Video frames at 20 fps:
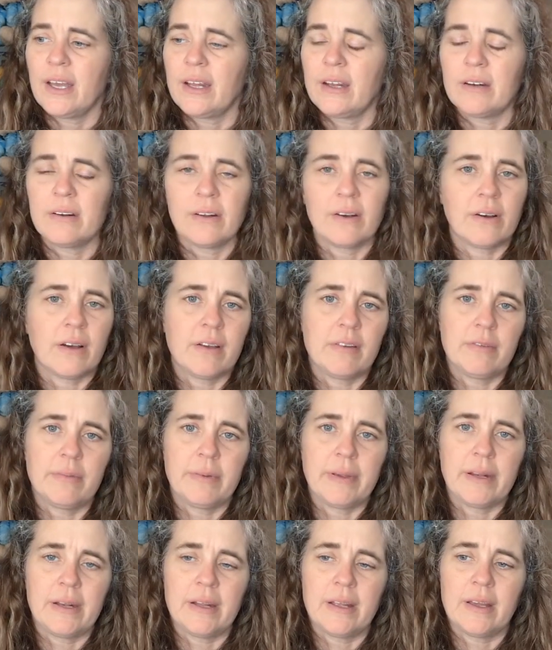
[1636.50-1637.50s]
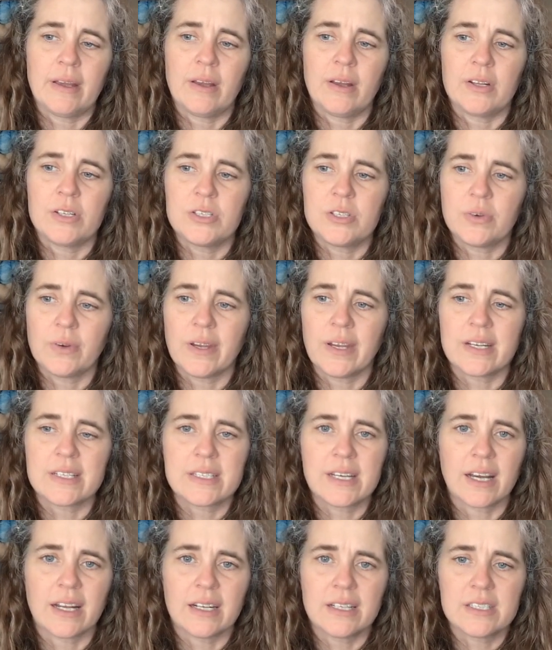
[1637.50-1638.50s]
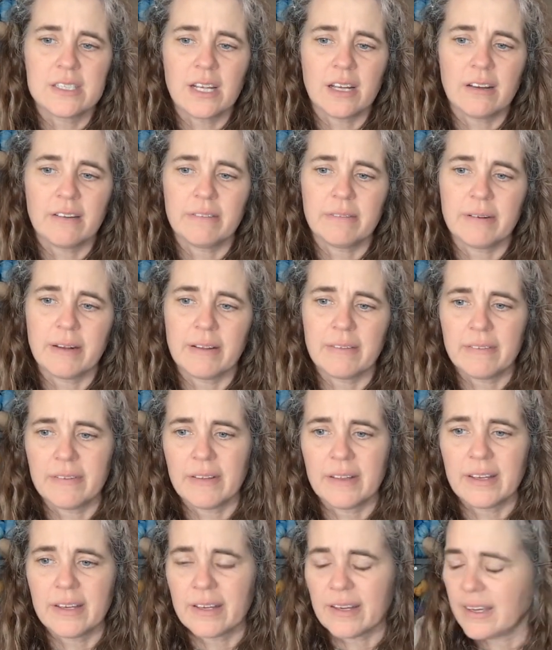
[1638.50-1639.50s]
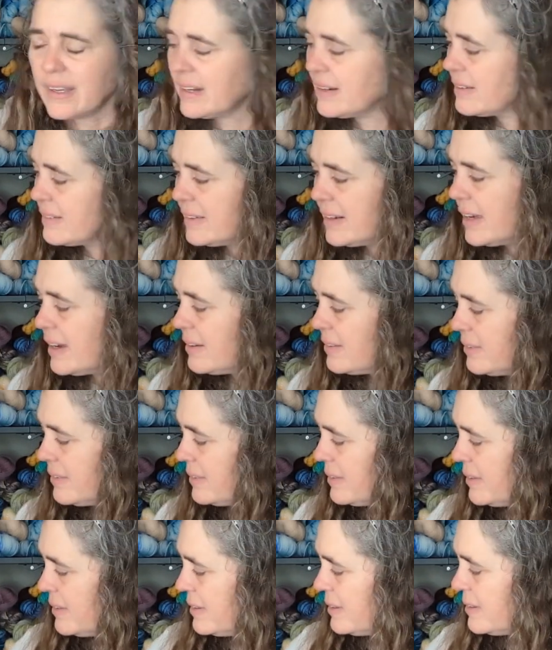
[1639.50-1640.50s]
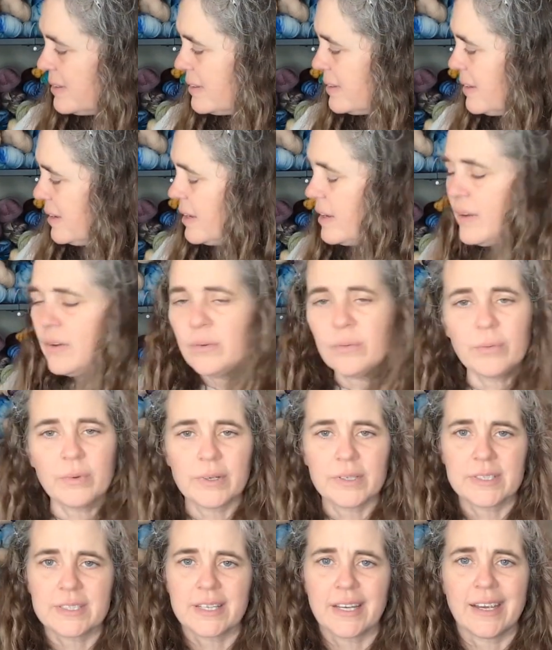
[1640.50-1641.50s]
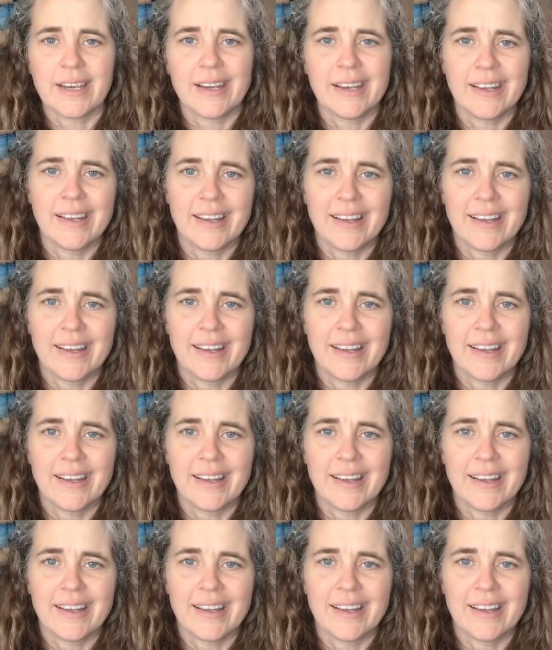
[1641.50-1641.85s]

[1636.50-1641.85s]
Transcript: I don't know, I've been doing a ton of stuff, but I feel like, I don't know. We'll see.